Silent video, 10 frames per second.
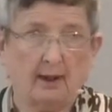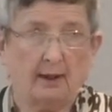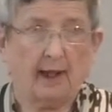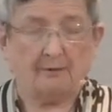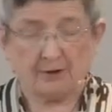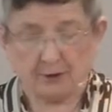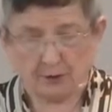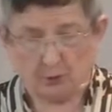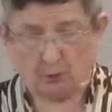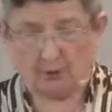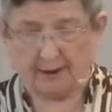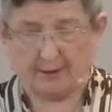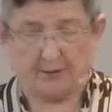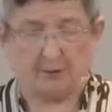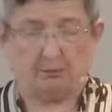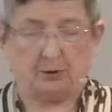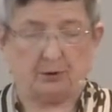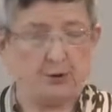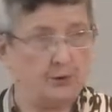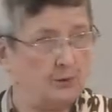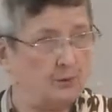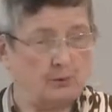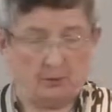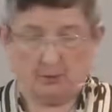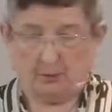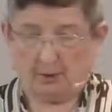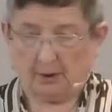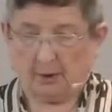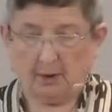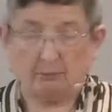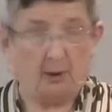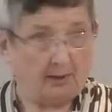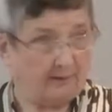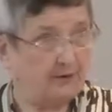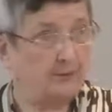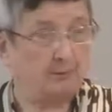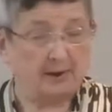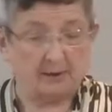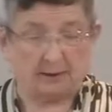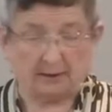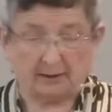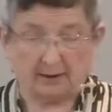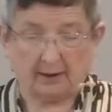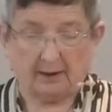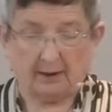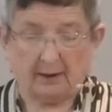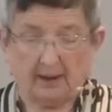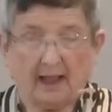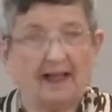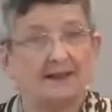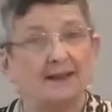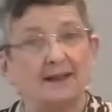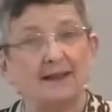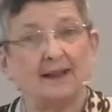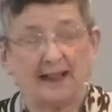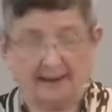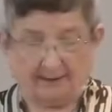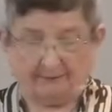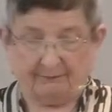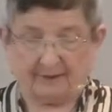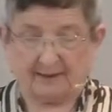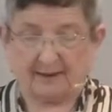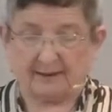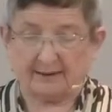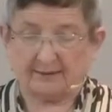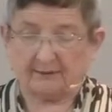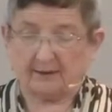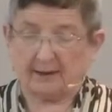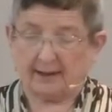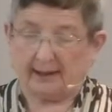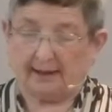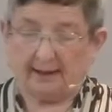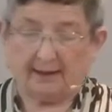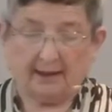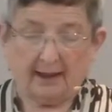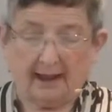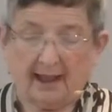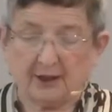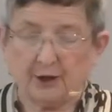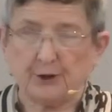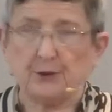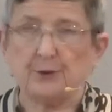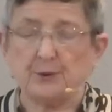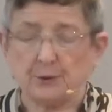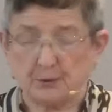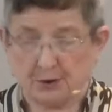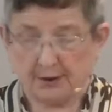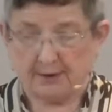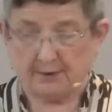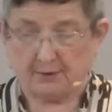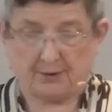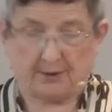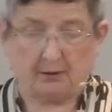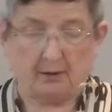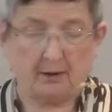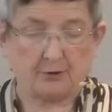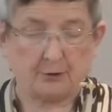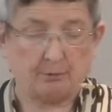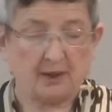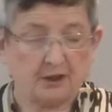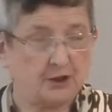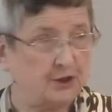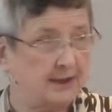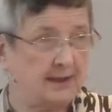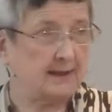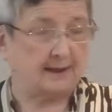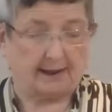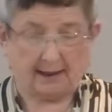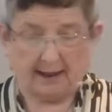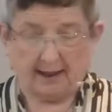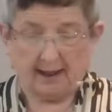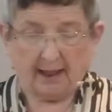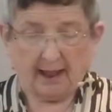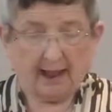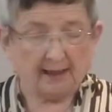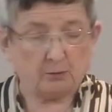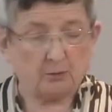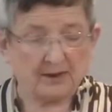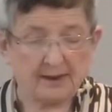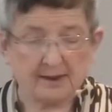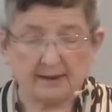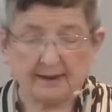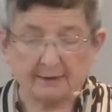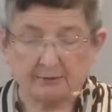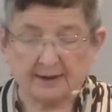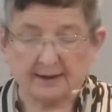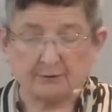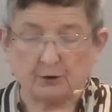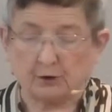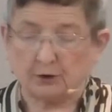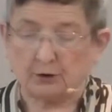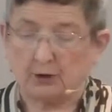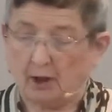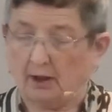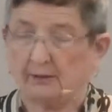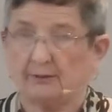And the story is simple too, part of its appeal. A little elephant delivered late had huge ears that caused much teasing, and it wasn't until he received a lot of